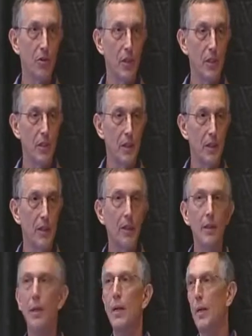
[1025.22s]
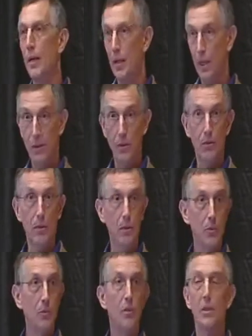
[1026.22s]
criteria in your
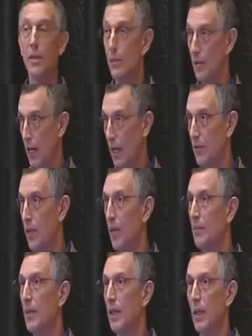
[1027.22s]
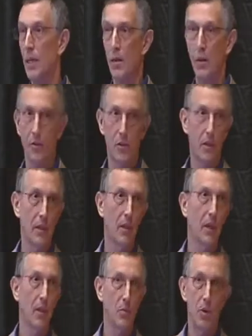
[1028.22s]
rooms, then you have to have daylight
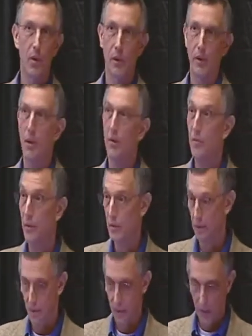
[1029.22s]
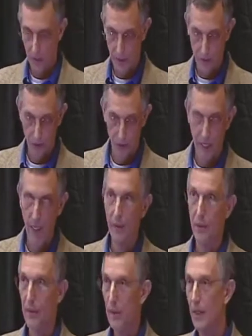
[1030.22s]
harvesting as part of your. So
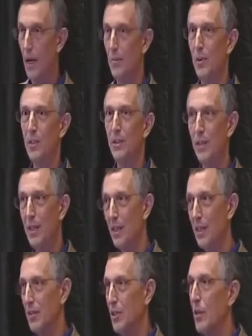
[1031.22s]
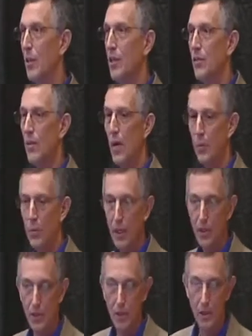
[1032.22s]
again, the sequence of
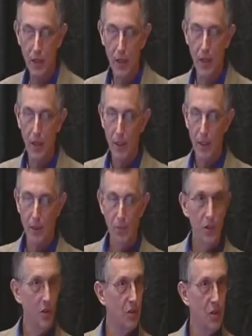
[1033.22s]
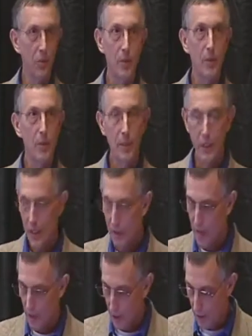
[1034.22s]
operation simply to meet the
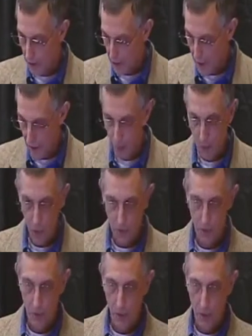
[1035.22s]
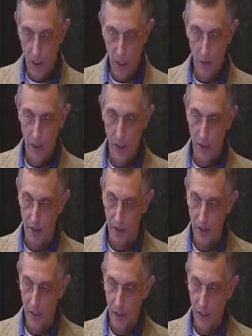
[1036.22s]
energy code is getting more complex.